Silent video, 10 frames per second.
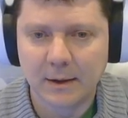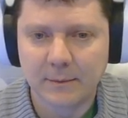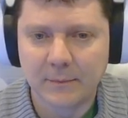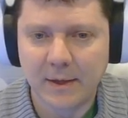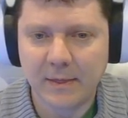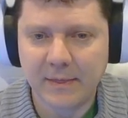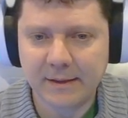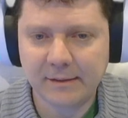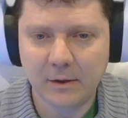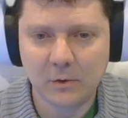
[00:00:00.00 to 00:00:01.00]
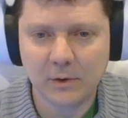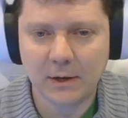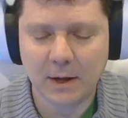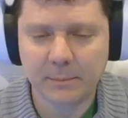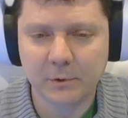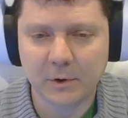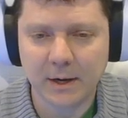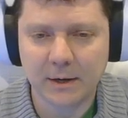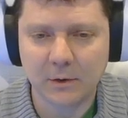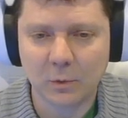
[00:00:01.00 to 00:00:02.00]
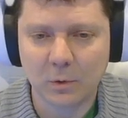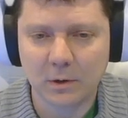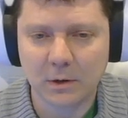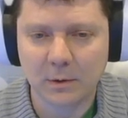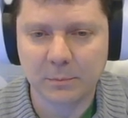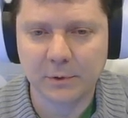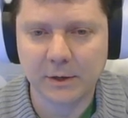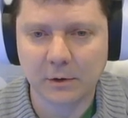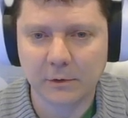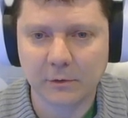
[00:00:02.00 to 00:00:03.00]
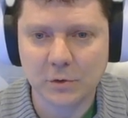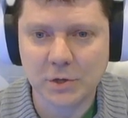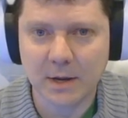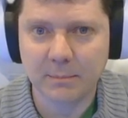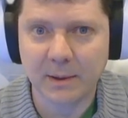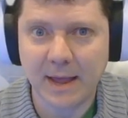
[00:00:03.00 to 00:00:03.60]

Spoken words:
And then that's how you can upgrade your precursor ship,